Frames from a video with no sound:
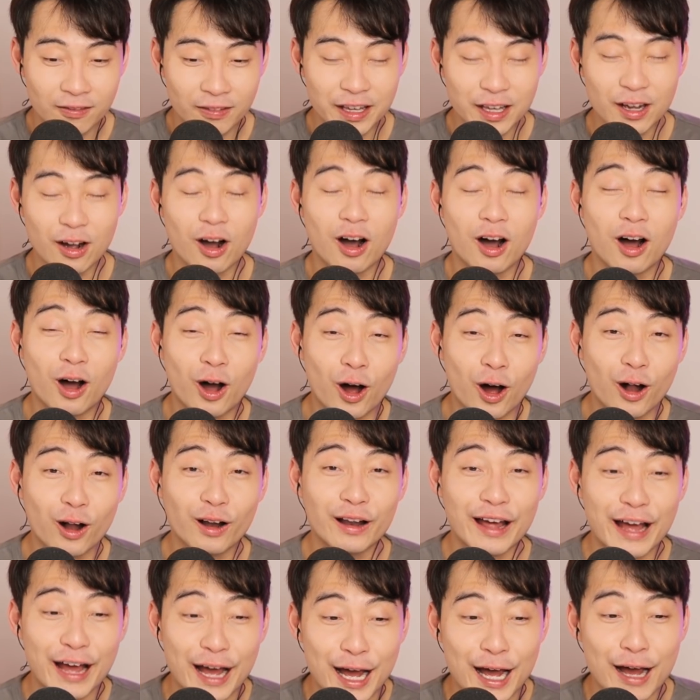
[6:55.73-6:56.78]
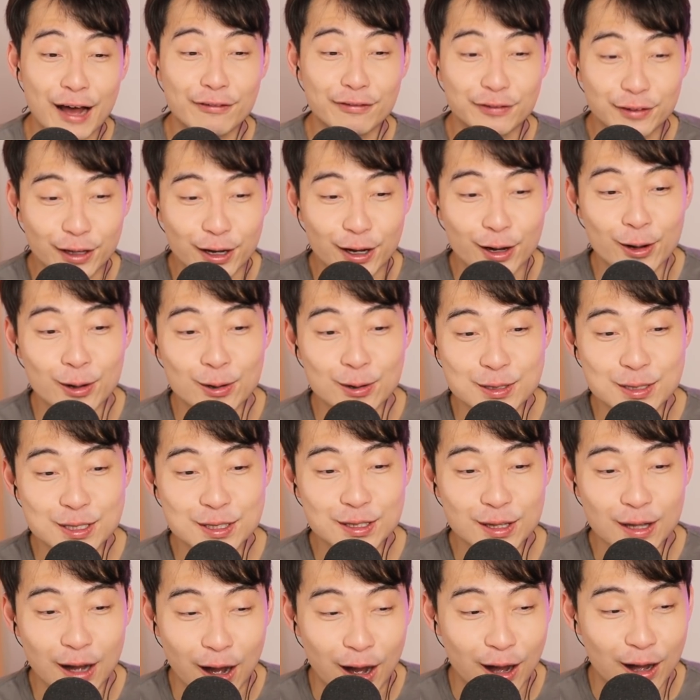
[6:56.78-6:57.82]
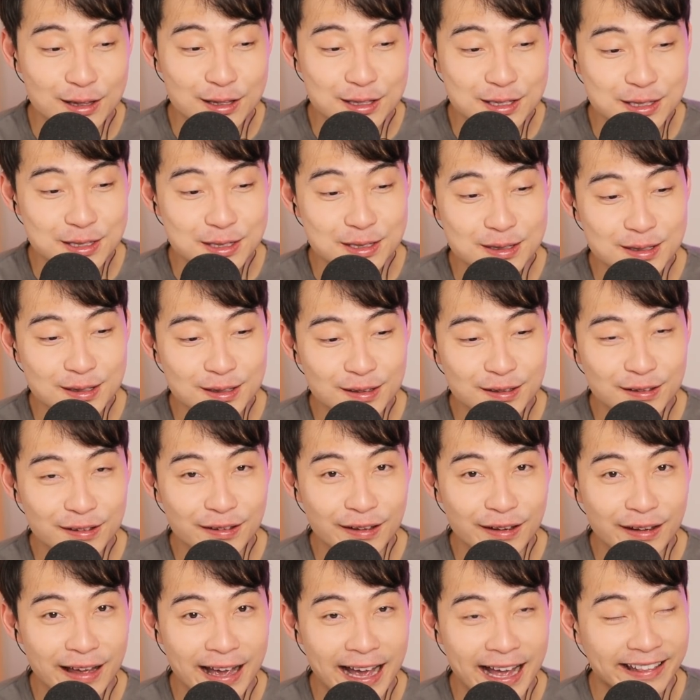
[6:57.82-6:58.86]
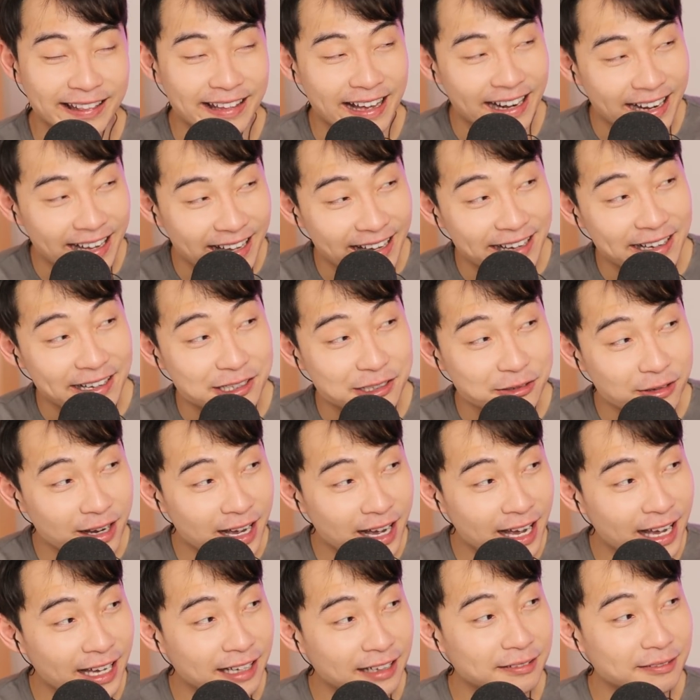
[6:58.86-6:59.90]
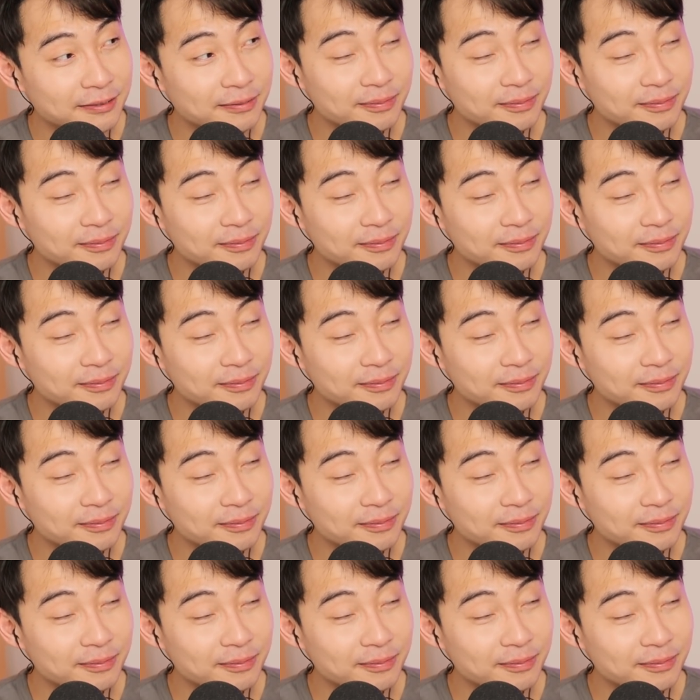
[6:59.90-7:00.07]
We all have those thoughts at that age, right?